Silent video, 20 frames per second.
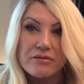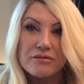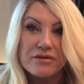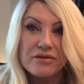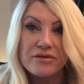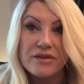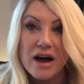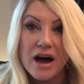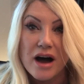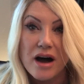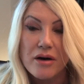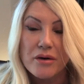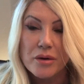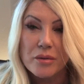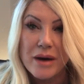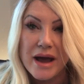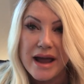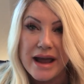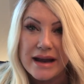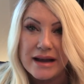far
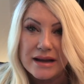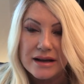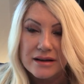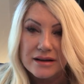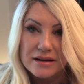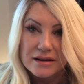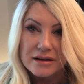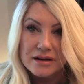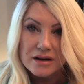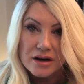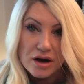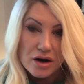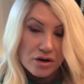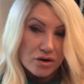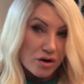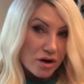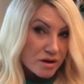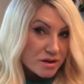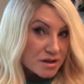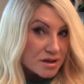away
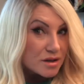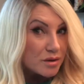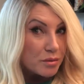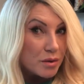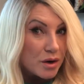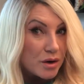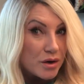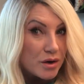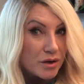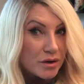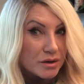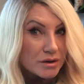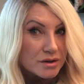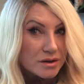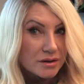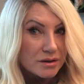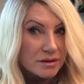across the world?